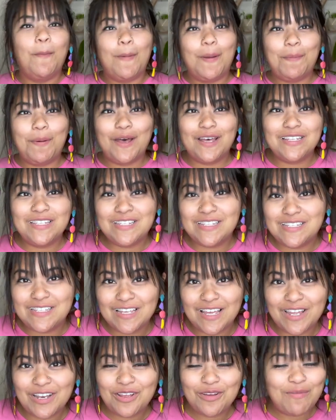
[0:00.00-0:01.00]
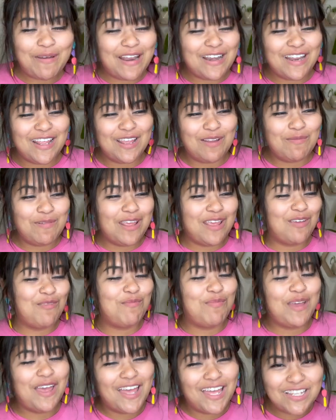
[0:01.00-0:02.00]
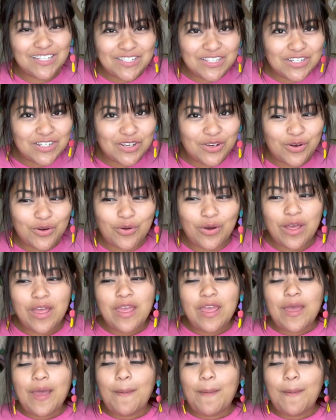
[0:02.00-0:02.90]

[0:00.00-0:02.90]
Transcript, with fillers: my pastazanum, I named him Pesto.